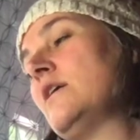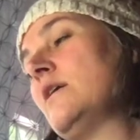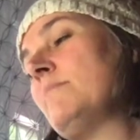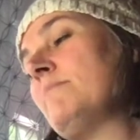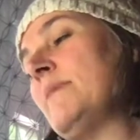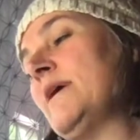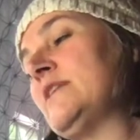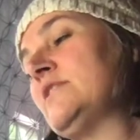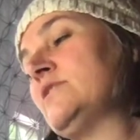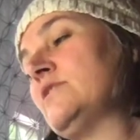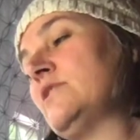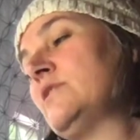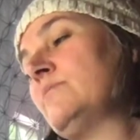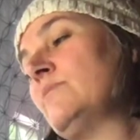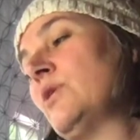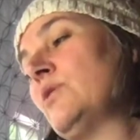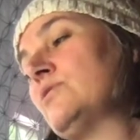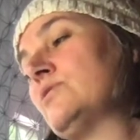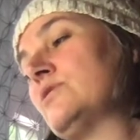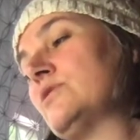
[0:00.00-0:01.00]
mental,
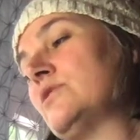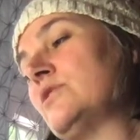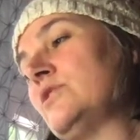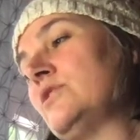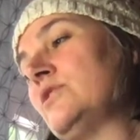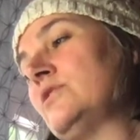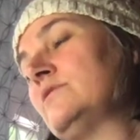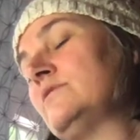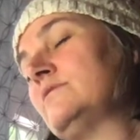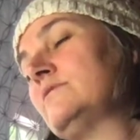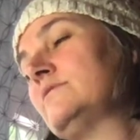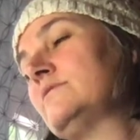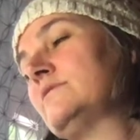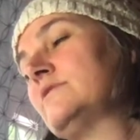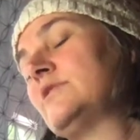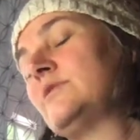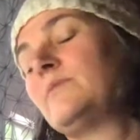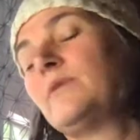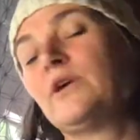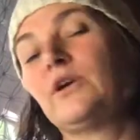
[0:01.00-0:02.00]
emotional,
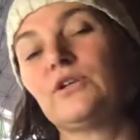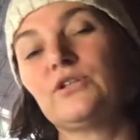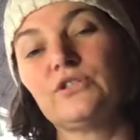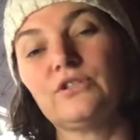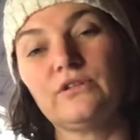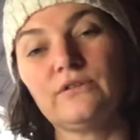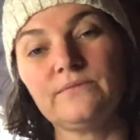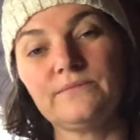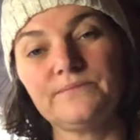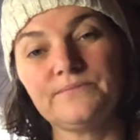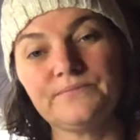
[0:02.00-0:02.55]
spiritual.